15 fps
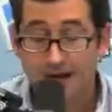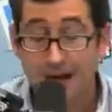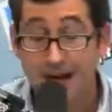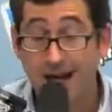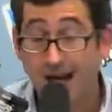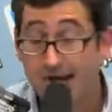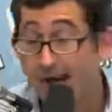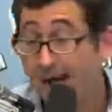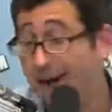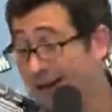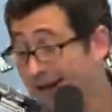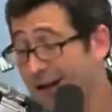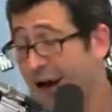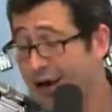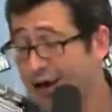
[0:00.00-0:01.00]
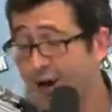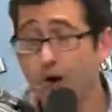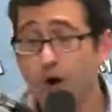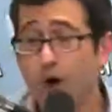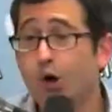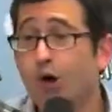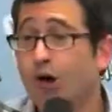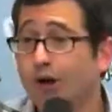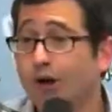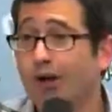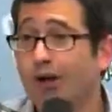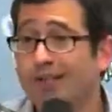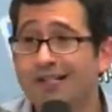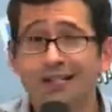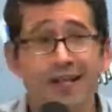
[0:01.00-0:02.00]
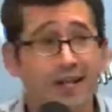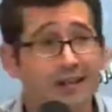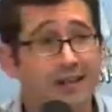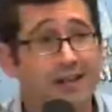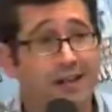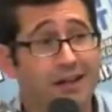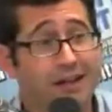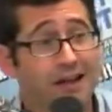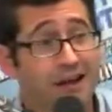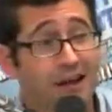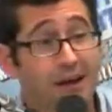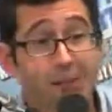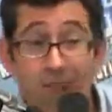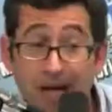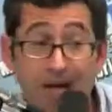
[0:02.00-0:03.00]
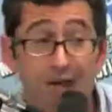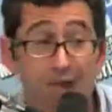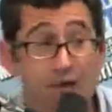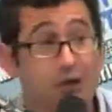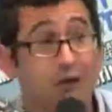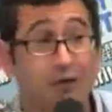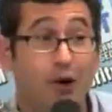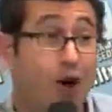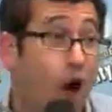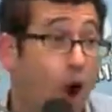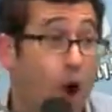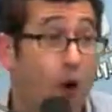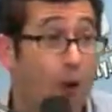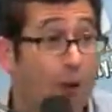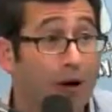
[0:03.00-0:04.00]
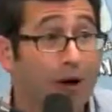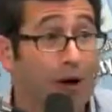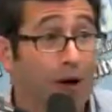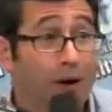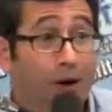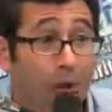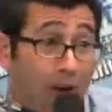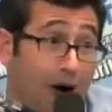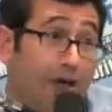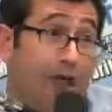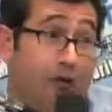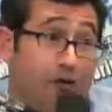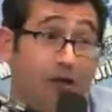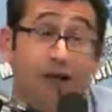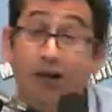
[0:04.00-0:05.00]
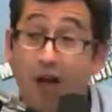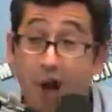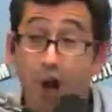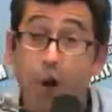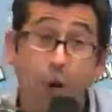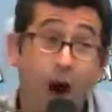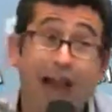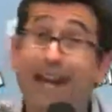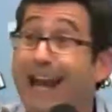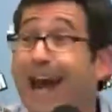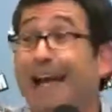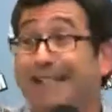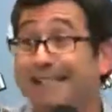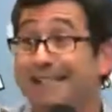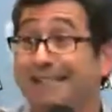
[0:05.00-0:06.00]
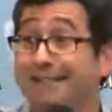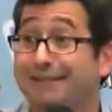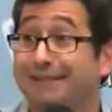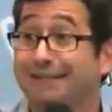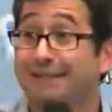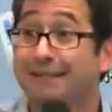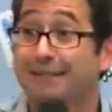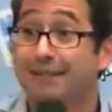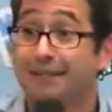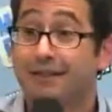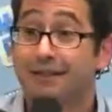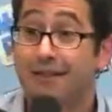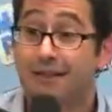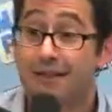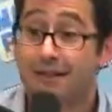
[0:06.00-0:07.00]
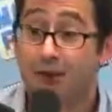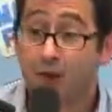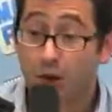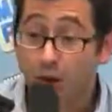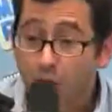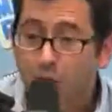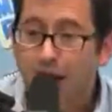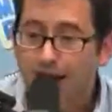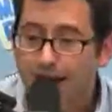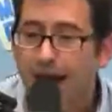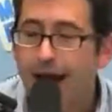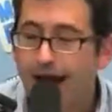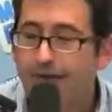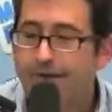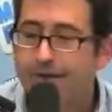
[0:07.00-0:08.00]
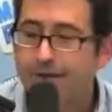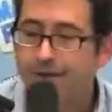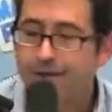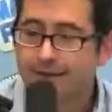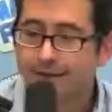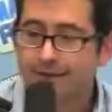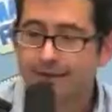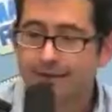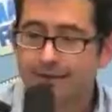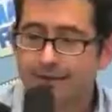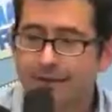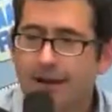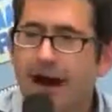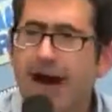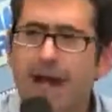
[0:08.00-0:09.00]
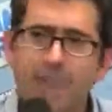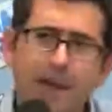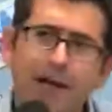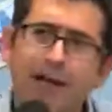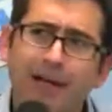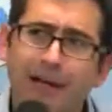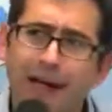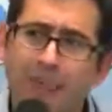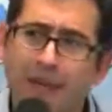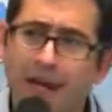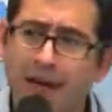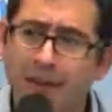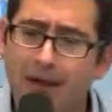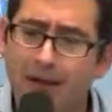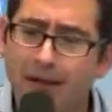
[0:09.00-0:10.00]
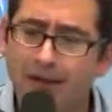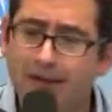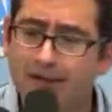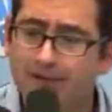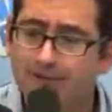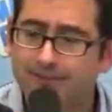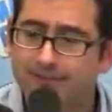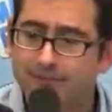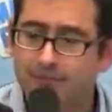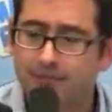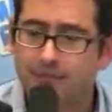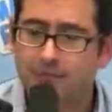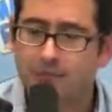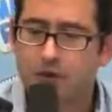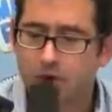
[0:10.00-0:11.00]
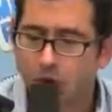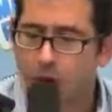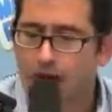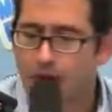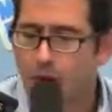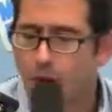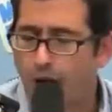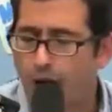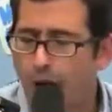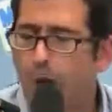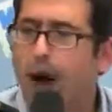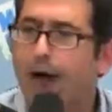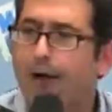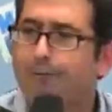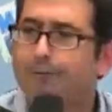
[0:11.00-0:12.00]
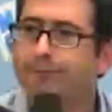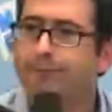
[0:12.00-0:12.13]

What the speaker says: And, you can Google her and see the pictures of her home, wherever she lives. Quite nice. Quite nice. Not a millionaire, maybe. Doing quite well.